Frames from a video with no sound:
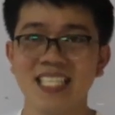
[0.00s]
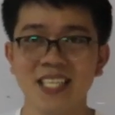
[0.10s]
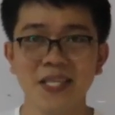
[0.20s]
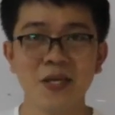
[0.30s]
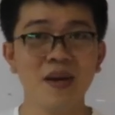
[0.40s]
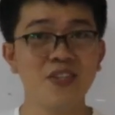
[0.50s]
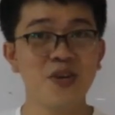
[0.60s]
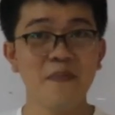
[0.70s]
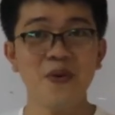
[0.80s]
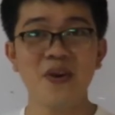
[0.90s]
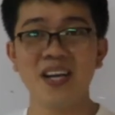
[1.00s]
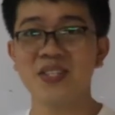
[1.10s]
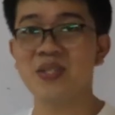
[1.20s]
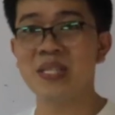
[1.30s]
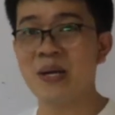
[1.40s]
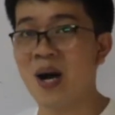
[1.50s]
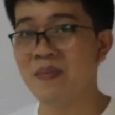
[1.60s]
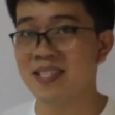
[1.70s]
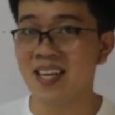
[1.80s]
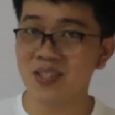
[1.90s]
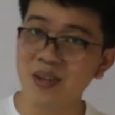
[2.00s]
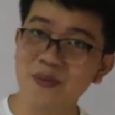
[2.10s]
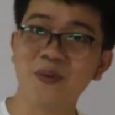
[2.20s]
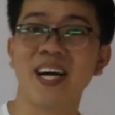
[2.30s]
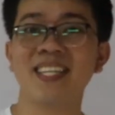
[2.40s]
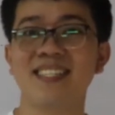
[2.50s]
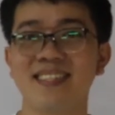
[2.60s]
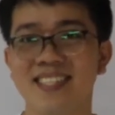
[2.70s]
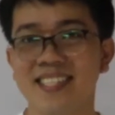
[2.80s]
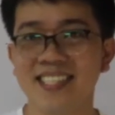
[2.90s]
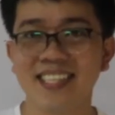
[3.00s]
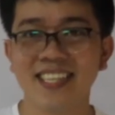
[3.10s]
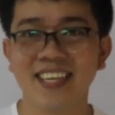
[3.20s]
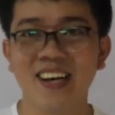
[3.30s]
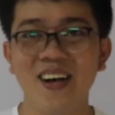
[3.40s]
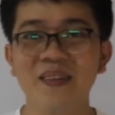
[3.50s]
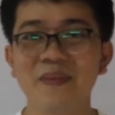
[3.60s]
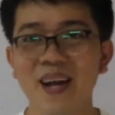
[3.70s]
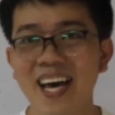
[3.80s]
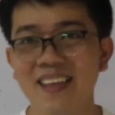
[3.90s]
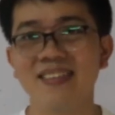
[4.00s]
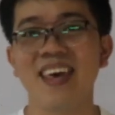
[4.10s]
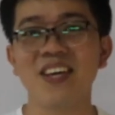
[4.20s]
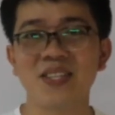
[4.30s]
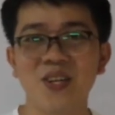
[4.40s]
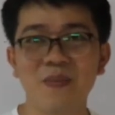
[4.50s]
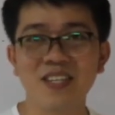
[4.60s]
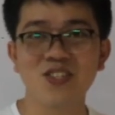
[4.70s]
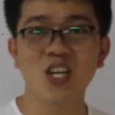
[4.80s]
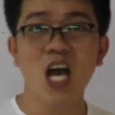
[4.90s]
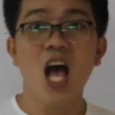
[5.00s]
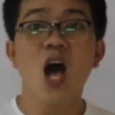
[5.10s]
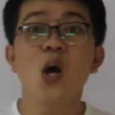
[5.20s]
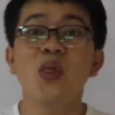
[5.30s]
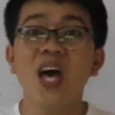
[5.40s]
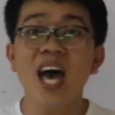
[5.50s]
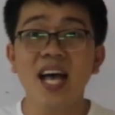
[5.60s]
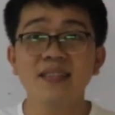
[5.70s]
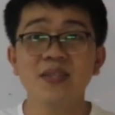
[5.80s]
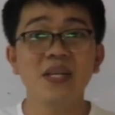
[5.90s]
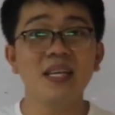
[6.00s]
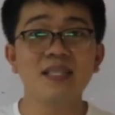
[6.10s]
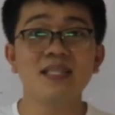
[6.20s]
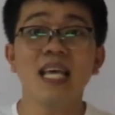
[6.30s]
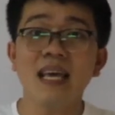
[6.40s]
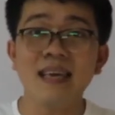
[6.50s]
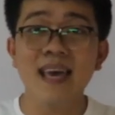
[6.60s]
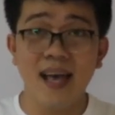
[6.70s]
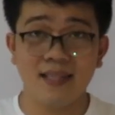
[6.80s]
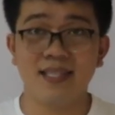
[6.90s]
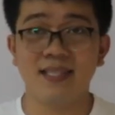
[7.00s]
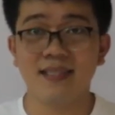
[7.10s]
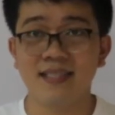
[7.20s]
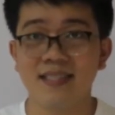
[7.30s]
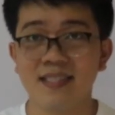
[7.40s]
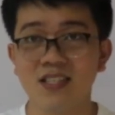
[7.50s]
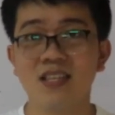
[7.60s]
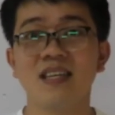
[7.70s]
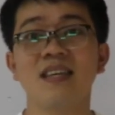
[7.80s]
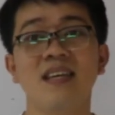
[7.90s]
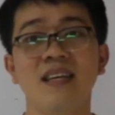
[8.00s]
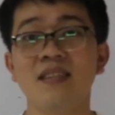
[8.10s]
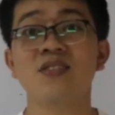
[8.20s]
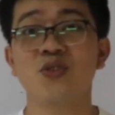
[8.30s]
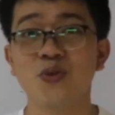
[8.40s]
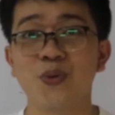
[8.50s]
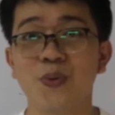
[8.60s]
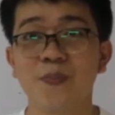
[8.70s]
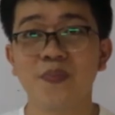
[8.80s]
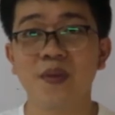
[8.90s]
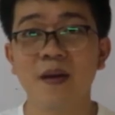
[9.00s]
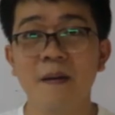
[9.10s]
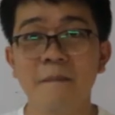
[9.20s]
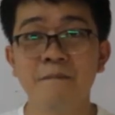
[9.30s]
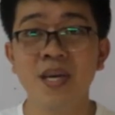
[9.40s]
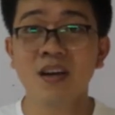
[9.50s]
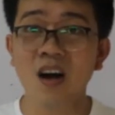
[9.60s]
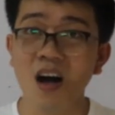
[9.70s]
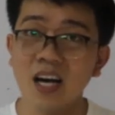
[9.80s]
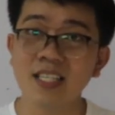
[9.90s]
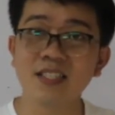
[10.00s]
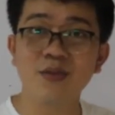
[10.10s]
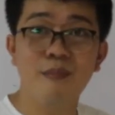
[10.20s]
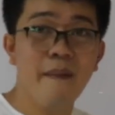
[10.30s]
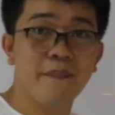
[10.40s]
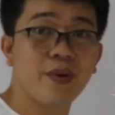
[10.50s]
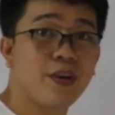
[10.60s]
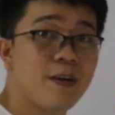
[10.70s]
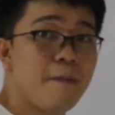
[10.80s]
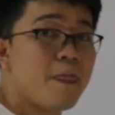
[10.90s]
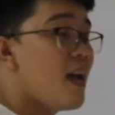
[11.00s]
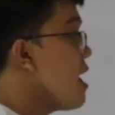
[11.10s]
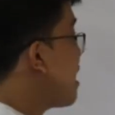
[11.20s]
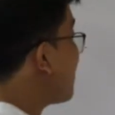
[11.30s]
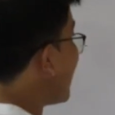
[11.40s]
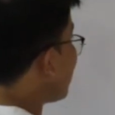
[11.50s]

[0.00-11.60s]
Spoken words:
You may drop your answers in the comment section if you want. Alright, thank you so much. The answer is yes, it is true. Because remember that